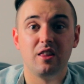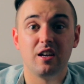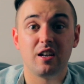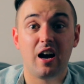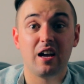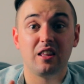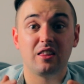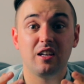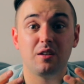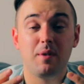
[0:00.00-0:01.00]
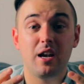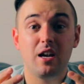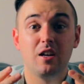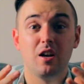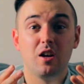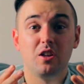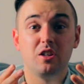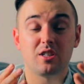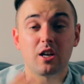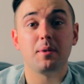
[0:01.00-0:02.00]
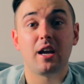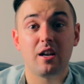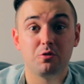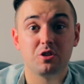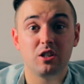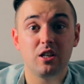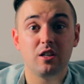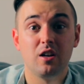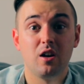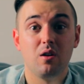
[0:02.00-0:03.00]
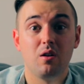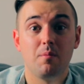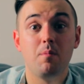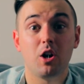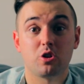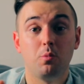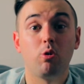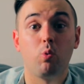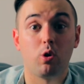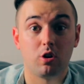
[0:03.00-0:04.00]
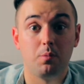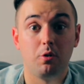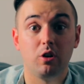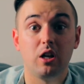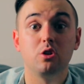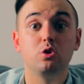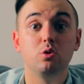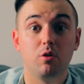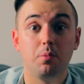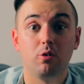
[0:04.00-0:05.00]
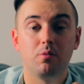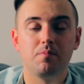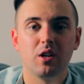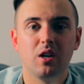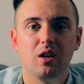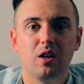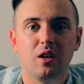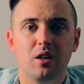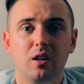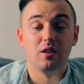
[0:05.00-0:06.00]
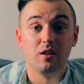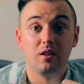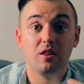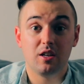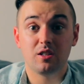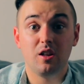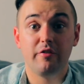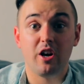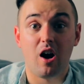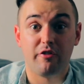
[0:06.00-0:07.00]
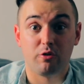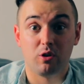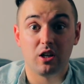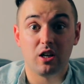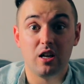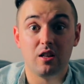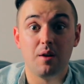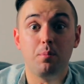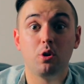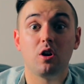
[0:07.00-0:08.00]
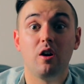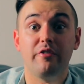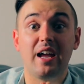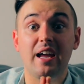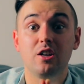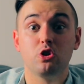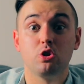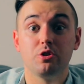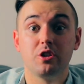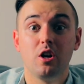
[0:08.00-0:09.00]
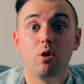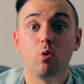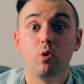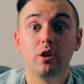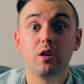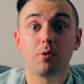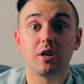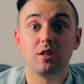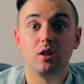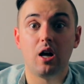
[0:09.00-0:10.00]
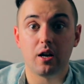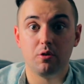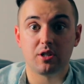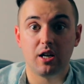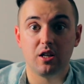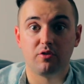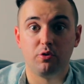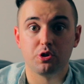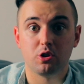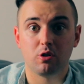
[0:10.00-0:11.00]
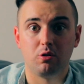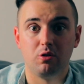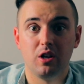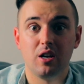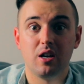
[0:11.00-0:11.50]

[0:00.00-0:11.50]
that I think made the psychomechanical scene much more workable and doable. This lovely offering in the Book of Angels really brings a lot of those ideas full circle.